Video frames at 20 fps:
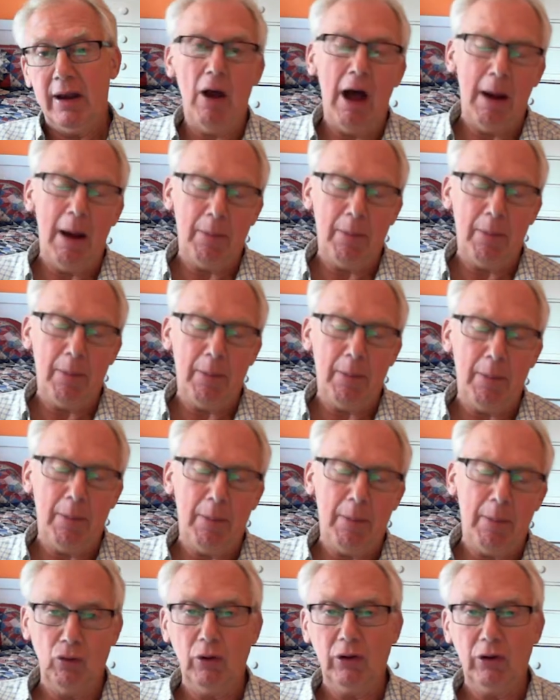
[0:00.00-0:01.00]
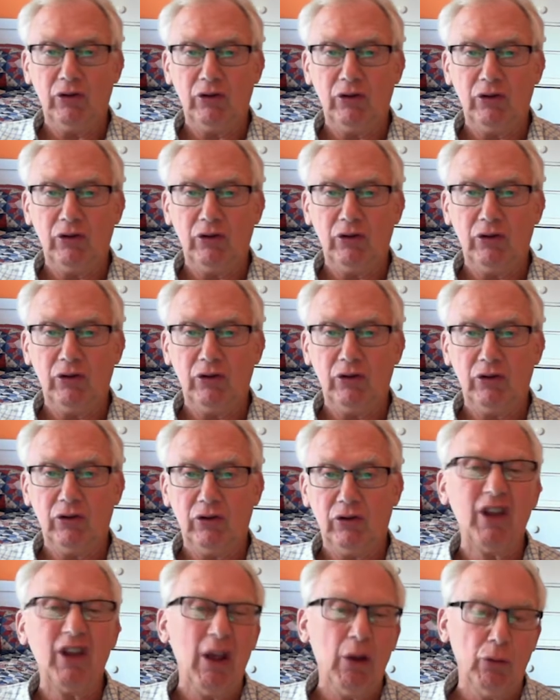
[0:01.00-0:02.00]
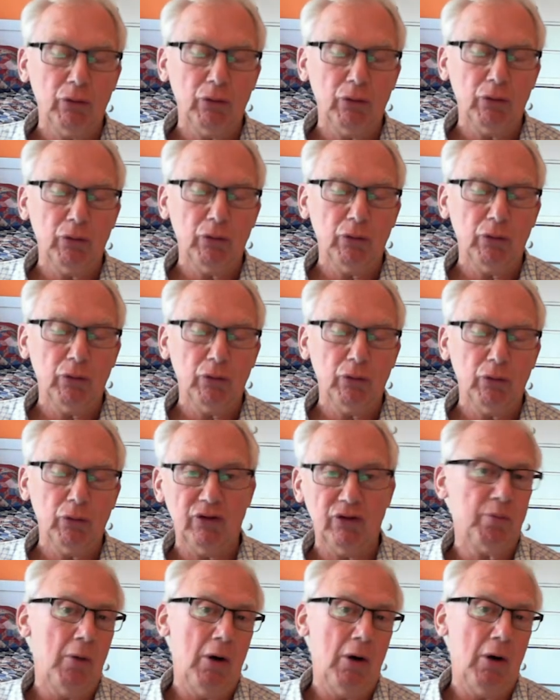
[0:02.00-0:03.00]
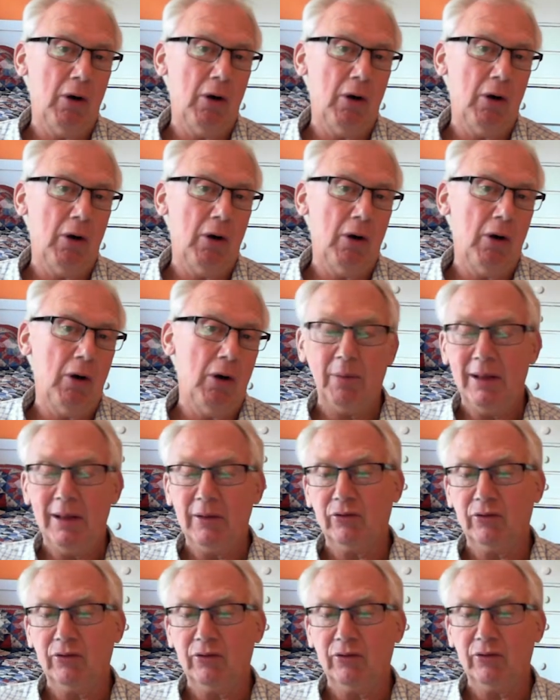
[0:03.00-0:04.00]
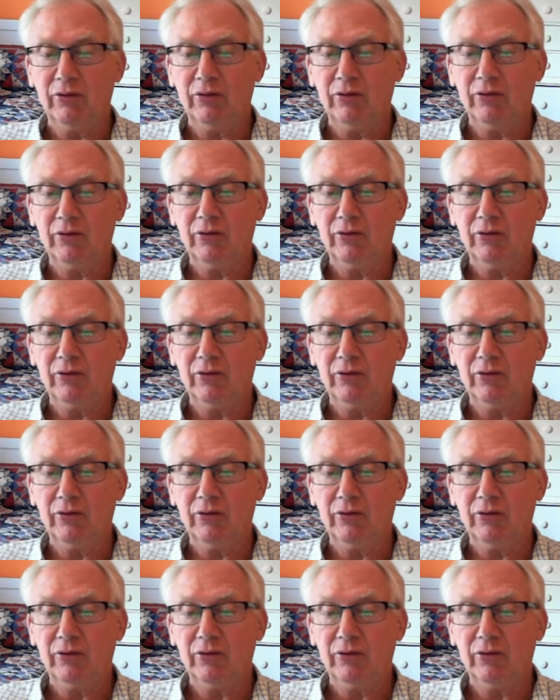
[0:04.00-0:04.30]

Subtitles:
operational expenses, sales expenses, marketing expenses,